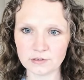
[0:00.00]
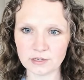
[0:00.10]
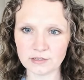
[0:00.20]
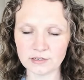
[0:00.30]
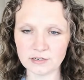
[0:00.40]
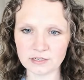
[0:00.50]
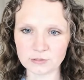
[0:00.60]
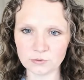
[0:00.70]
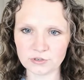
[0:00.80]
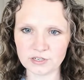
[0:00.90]
And then
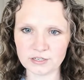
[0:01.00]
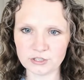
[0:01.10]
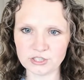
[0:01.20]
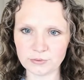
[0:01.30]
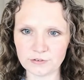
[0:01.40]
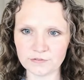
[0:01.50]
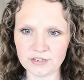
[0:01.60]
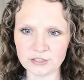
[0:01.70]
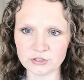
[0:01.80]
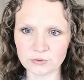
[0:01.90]
explore your energy around
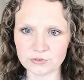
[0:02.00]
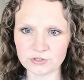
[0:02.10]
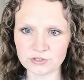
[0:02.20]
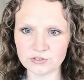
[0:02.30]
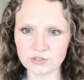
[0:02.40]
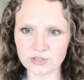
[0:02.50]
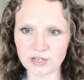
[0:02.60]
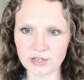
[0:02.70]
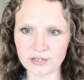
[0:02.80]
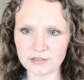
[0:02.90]
face, shoulders, third
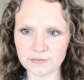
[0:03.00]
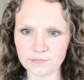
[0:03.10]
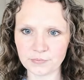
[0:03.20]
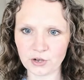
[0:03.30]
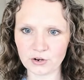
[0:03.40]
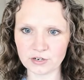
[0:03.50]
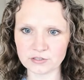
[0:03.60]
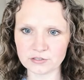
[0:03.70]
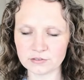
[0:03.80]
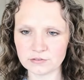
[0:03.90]
eye, heart,